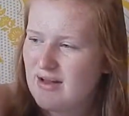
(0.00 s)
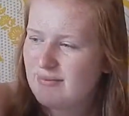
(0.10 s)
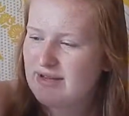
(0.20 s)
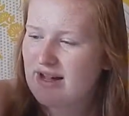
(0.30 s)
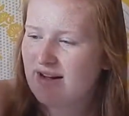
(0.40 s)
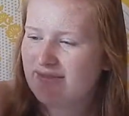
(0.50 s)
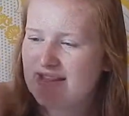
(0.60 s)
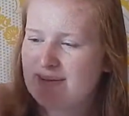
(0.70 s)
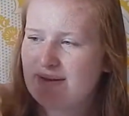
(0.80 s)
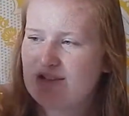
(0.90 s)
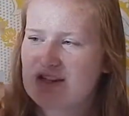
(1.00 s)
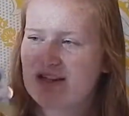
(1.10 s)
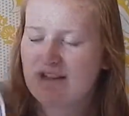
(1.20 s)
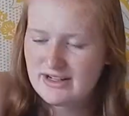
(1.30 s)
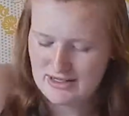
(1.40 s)
But yeah, that's my little
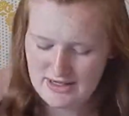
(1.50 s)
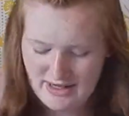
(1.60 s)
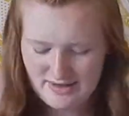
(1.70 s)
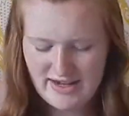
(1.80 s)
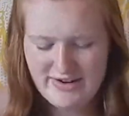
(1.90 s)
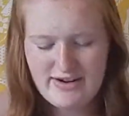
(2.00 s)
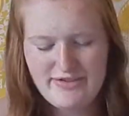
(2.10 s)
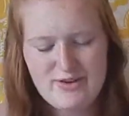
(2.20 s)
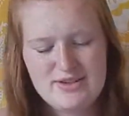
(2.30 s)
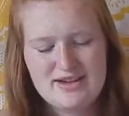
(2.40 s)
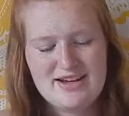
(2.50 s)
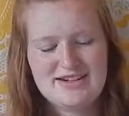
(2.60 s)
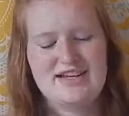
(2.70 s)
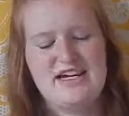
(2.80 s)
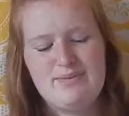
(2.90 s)
chandelier that I refuse not to
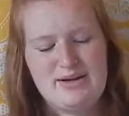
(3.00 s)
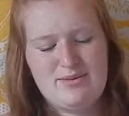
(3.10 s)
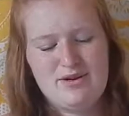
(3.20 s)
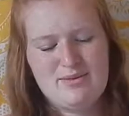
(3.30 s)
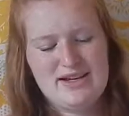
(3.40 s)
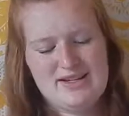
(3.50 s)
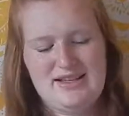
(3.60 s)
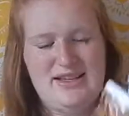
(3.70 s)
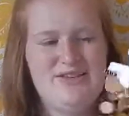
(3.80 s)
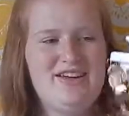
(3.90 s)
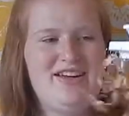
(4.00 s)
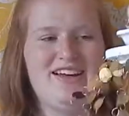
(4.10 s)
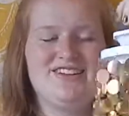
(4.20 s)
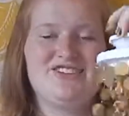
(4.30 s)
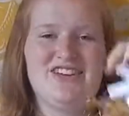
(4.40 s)
hang up anymore because I love it and
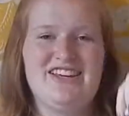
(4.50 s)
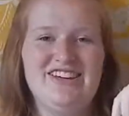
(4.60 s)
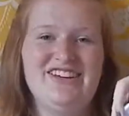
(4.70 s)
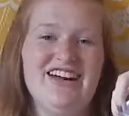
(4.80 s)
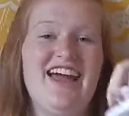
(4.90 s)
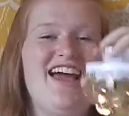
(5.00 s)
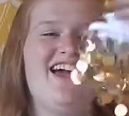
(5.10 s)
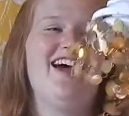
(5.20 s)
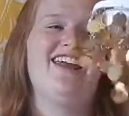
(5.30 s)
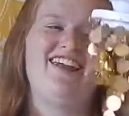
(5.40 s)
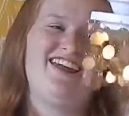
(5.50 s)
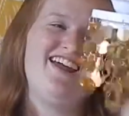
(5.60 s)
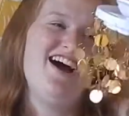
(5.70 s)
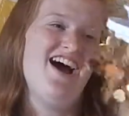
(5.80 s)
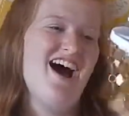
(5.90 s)
it's really cute. And
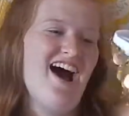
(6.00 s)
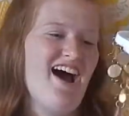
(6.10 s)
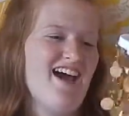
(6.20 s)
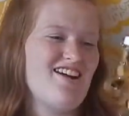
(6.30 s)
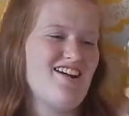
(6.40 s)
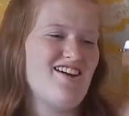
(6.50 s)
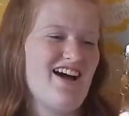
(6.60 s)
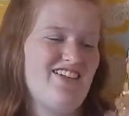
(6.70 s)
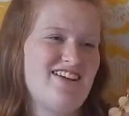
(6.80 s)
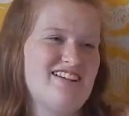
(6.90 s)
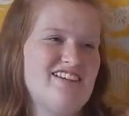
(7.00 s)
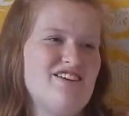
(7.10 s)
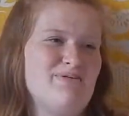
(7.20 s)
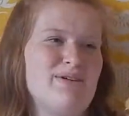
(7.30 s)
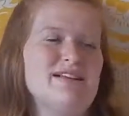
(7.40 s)
I don't know, I think it's
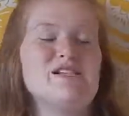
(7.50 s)
cute. Plus,